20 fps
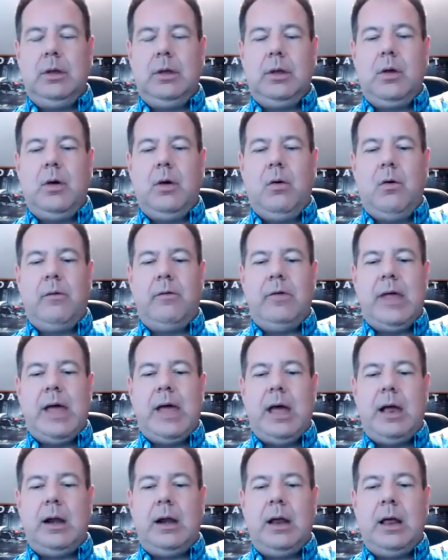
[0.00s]
go over
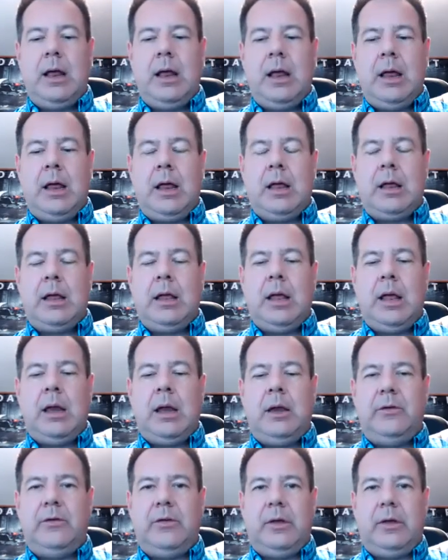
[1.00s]
that again
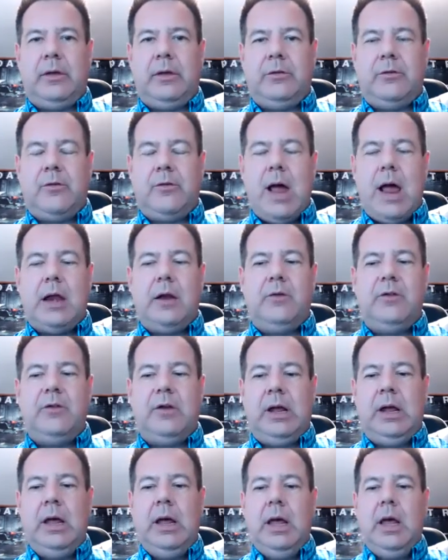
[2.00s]
as a
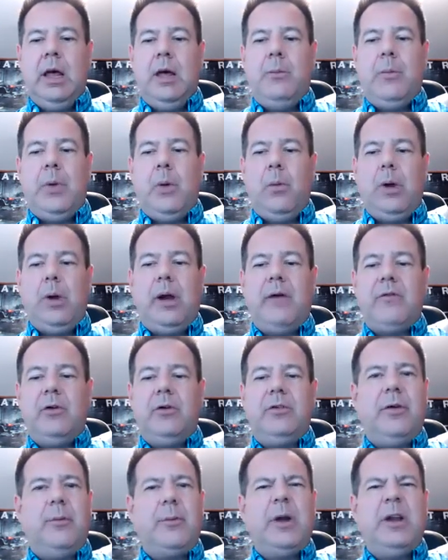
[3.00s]
strategy, but whatever
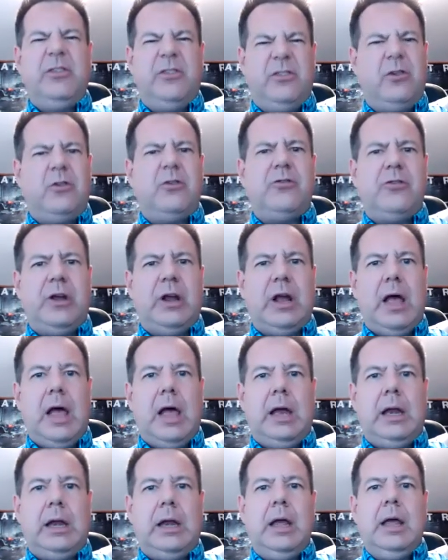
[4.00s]
somebody's searching
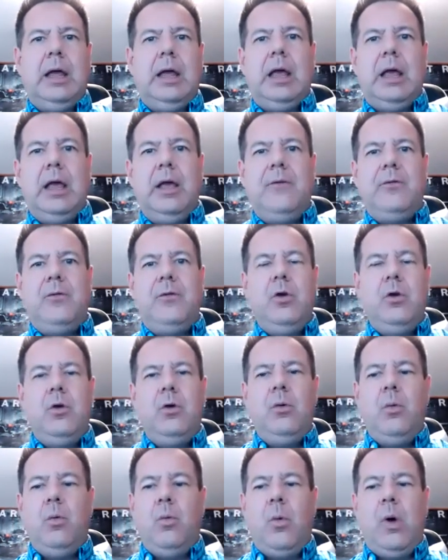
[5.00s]
on, if you
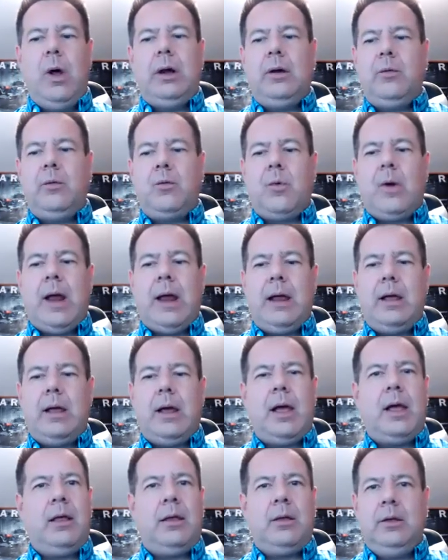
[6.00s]
want to rank,
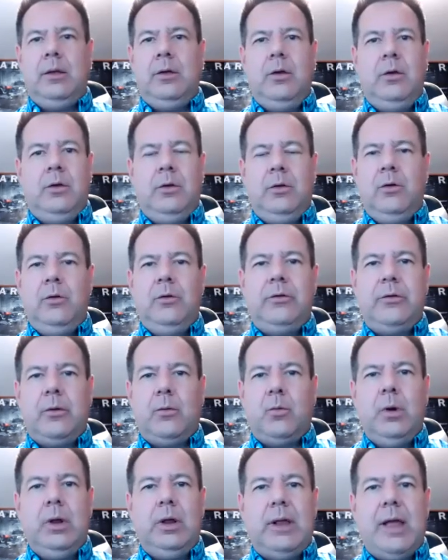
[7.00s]
I'll use a
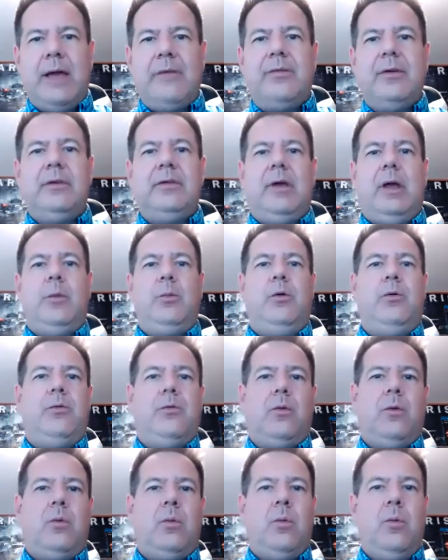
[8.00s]
real life example
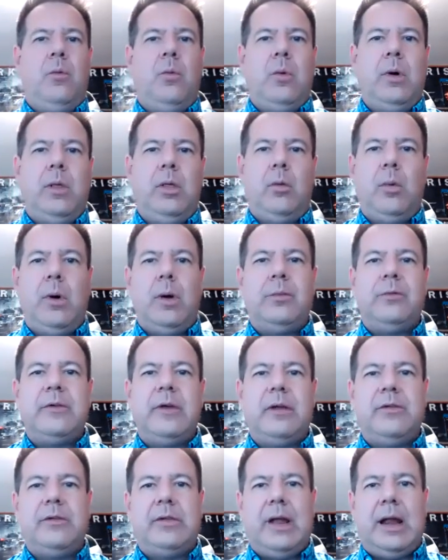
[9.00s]
for one of the
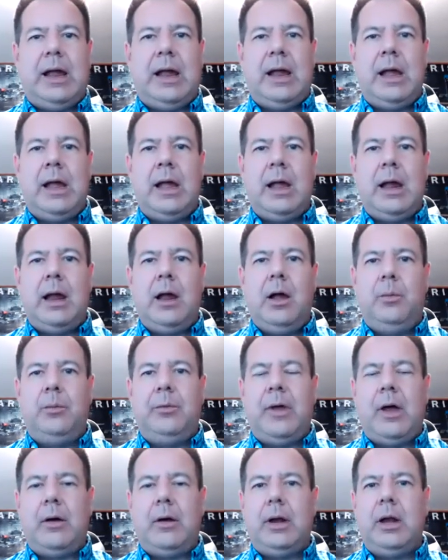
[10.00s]
websites that I helped
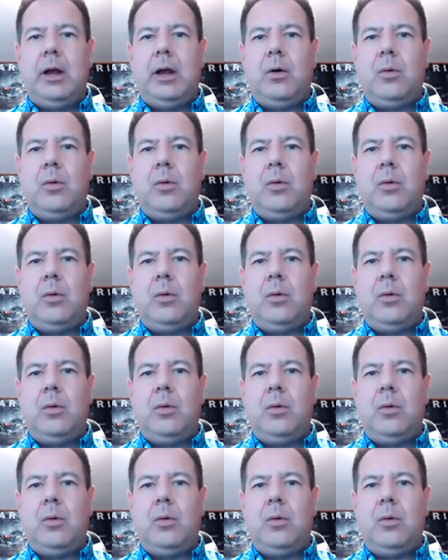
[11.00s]
out here